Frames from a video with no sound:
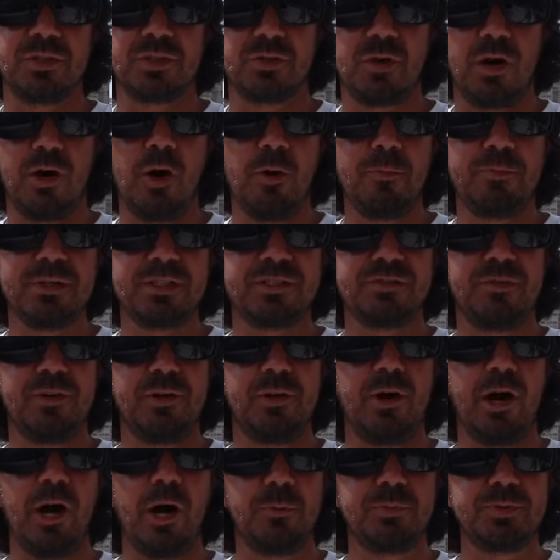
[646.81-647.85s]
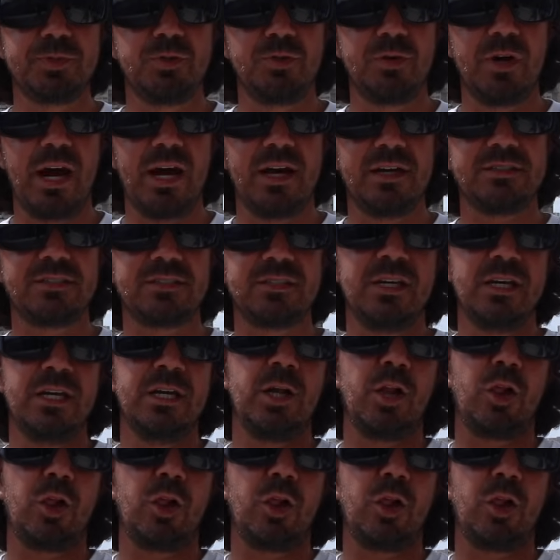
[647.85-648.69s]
So I hope this video helps you guys